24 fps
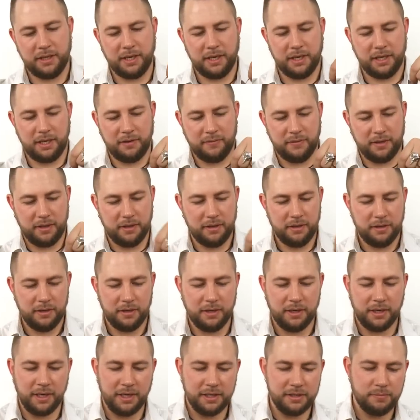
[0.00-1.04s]
kind of a
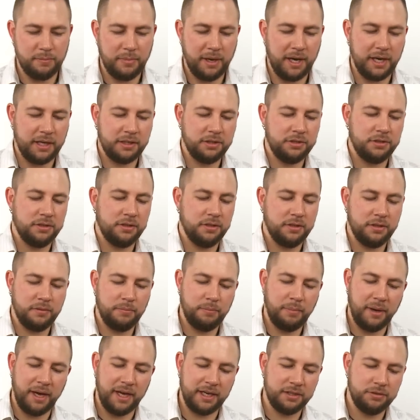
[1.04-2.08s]
nice back,
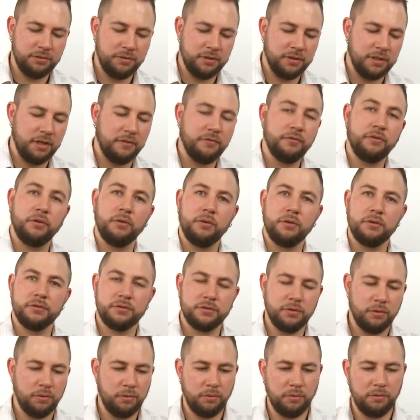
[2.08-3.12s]
back to it that follows
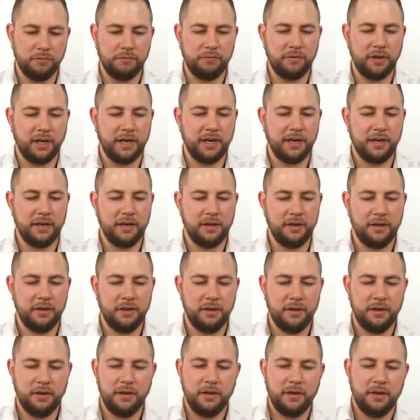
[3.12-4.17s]
the whole fly
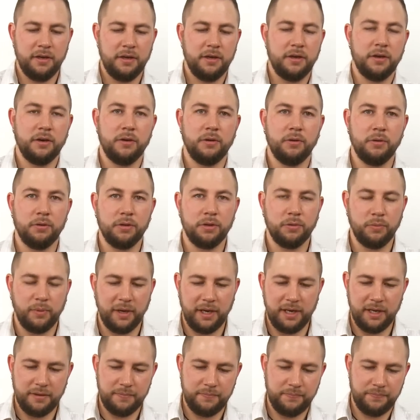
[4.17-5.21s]
all the
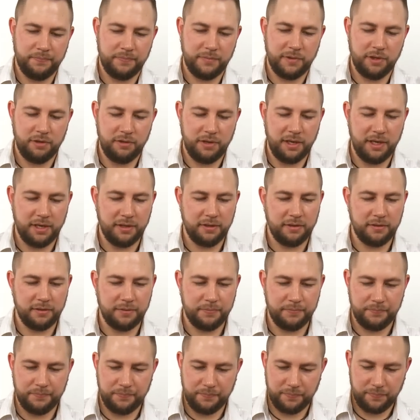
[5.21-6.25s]
way to the end.
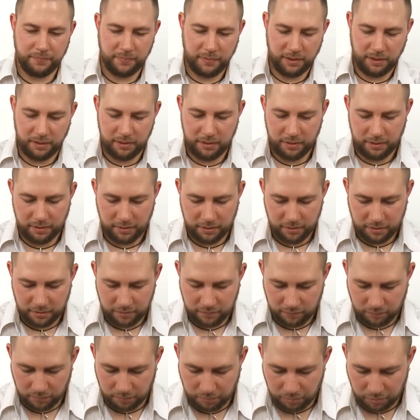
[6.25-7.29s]

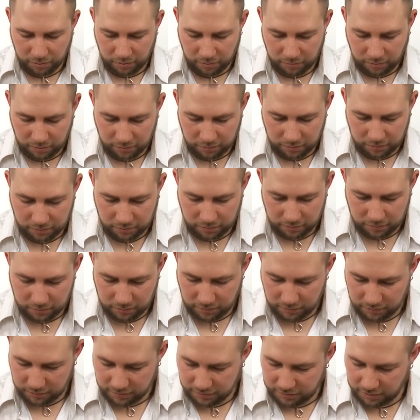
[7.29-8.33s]
So put them on
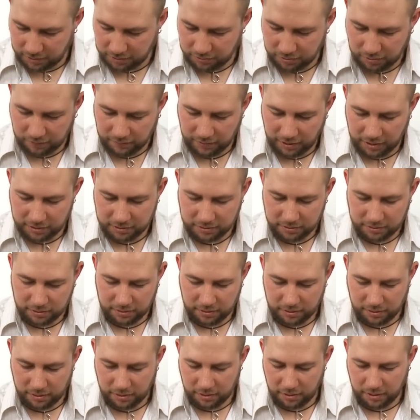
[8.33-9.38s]
in the center of that
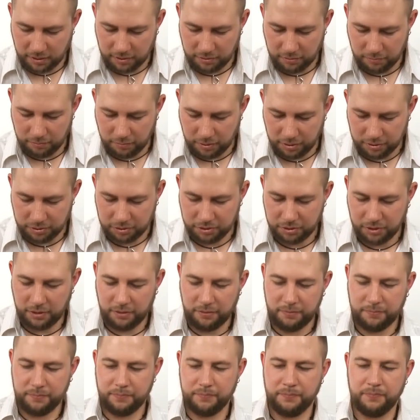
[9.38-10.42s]
other bunch
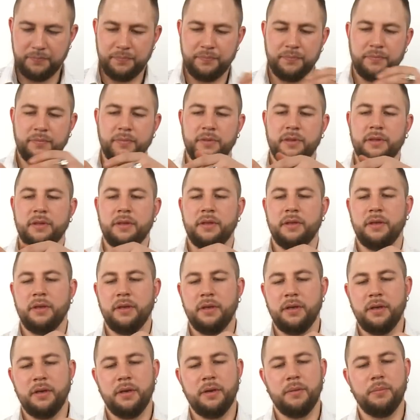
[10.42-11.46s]
there,
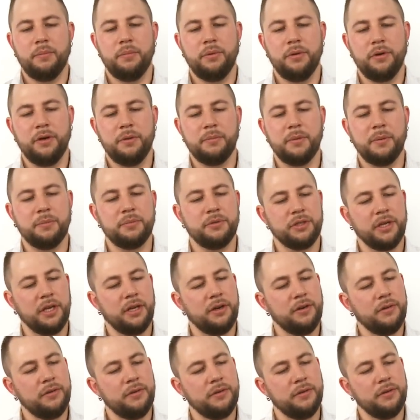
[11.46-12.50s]
put them up
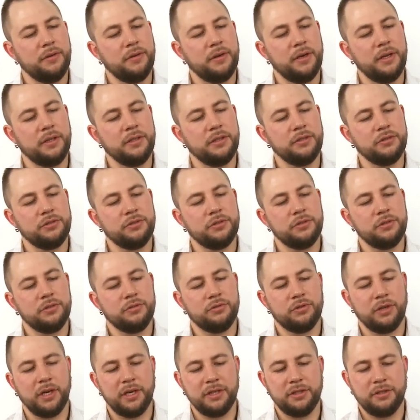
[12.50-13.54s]
together, and just
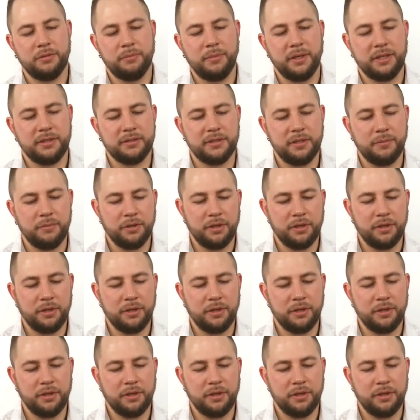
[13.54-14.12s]
try to mix them